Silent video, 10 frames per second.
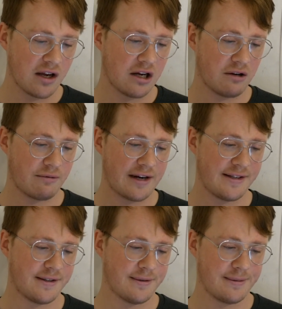All
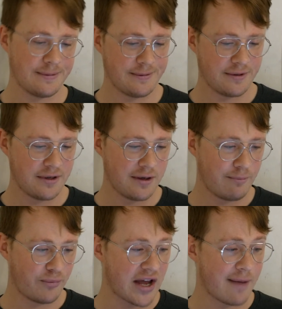right.
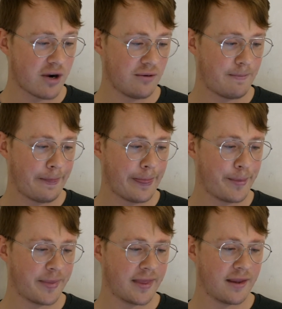Blammo,
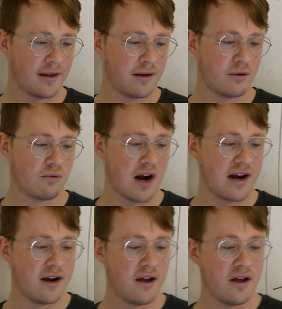
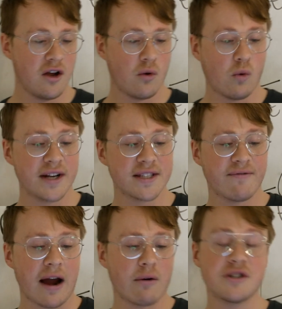right? What does the
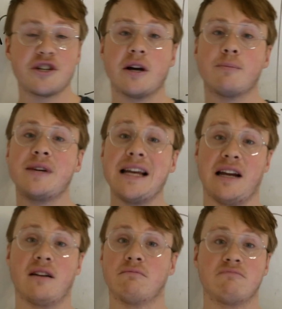viral genome
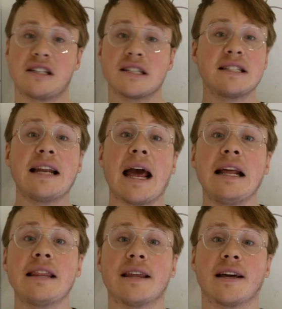need? It doesn't need
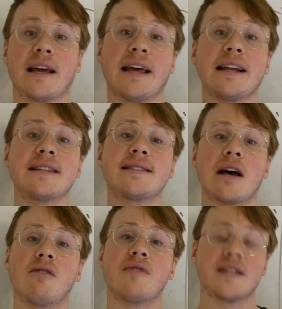anything. It
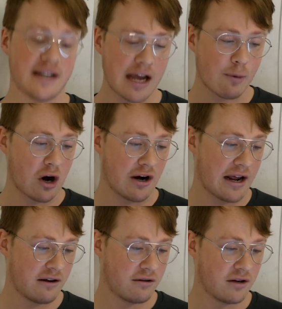itself is an
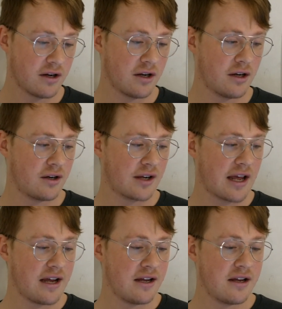mRNA,
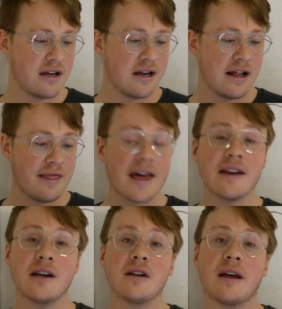okay?
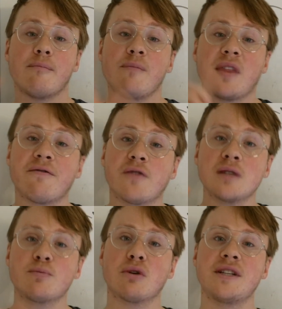Then the
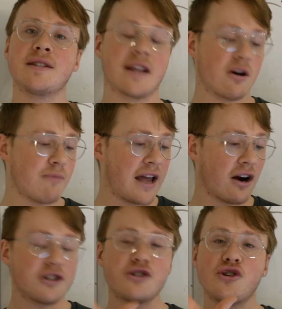first proteins that are made
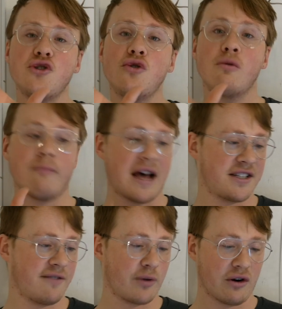are two
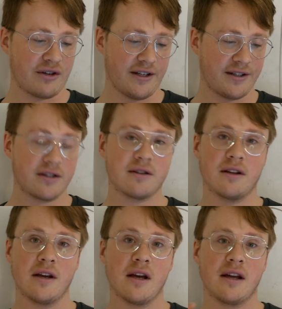massive proteins.
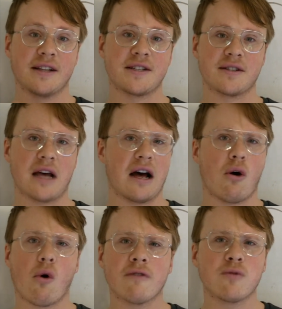This is
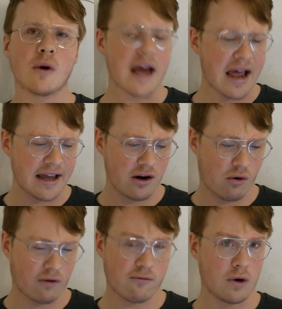ORF1A and
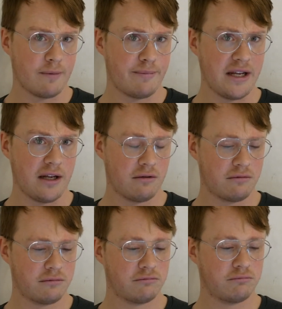ORF1B.
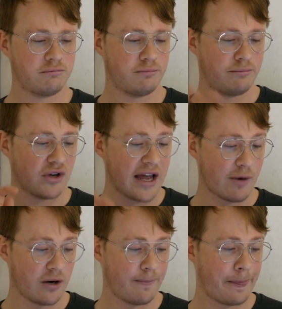Blammo.